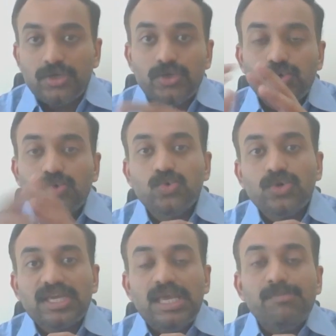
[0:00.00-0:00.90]
you
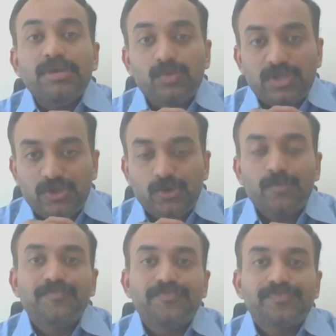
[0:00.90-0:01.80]
keep it with you.
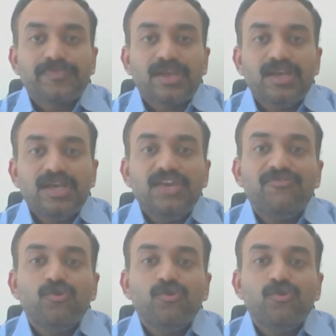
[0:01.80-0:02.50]
If